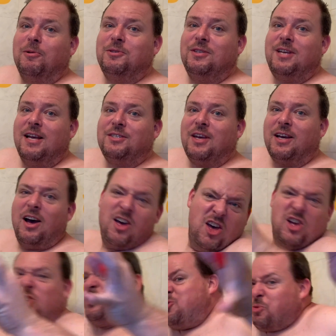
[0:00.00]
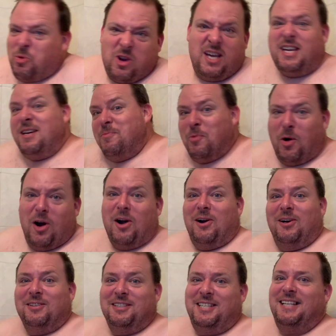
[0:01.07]
to taste like a dream
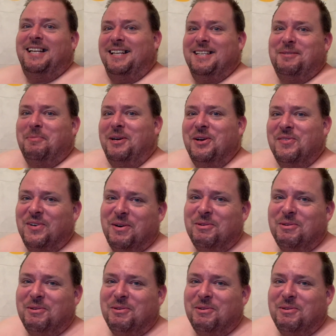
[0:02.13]
world? She did this maneuver.